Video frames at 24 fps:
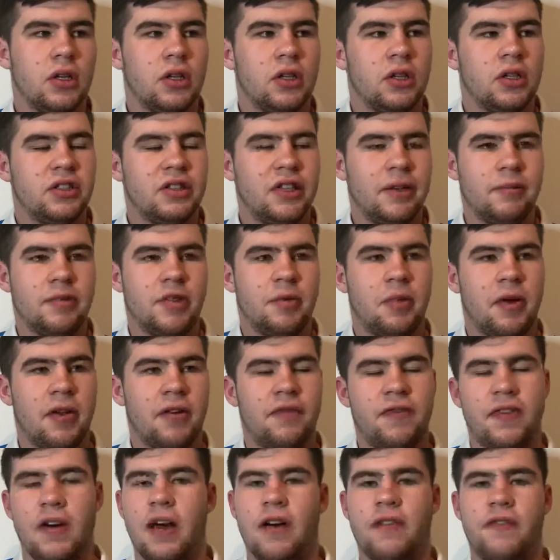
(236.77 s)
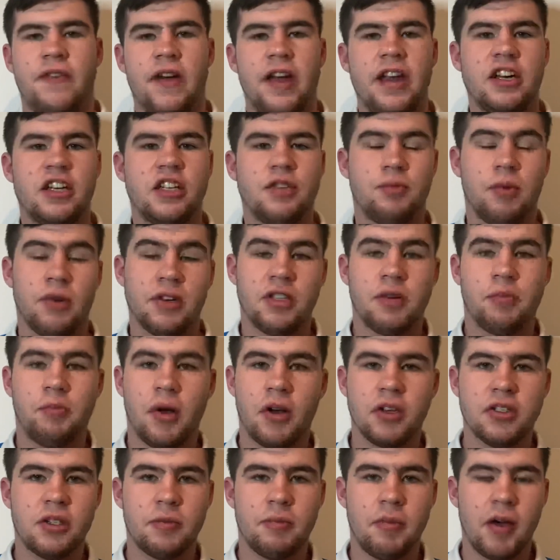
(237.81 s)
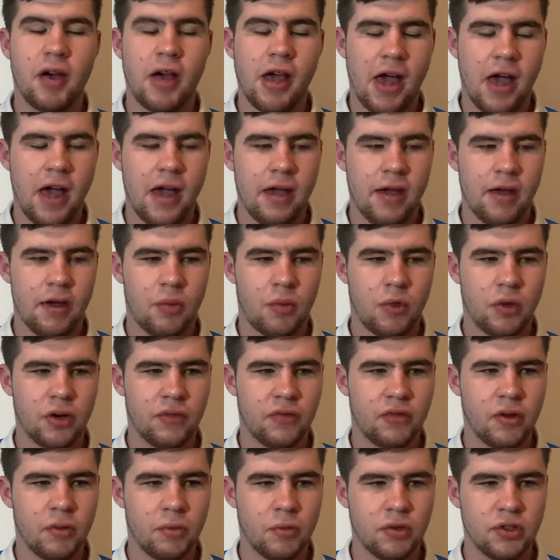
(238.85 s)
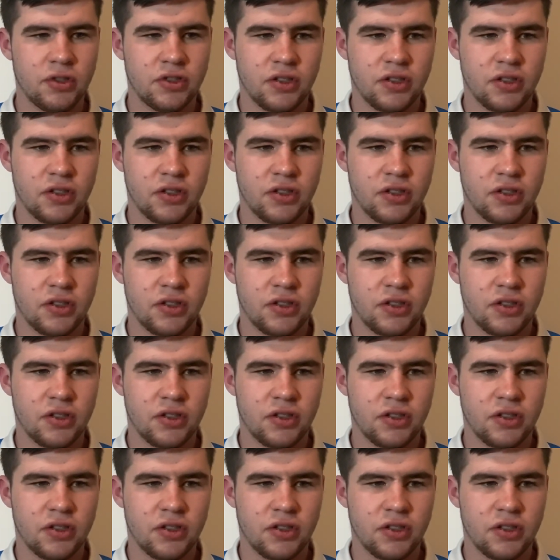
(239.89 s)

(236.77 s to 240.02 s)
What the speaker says: Seems a bit far-fetched, but it's a possibility. One of them was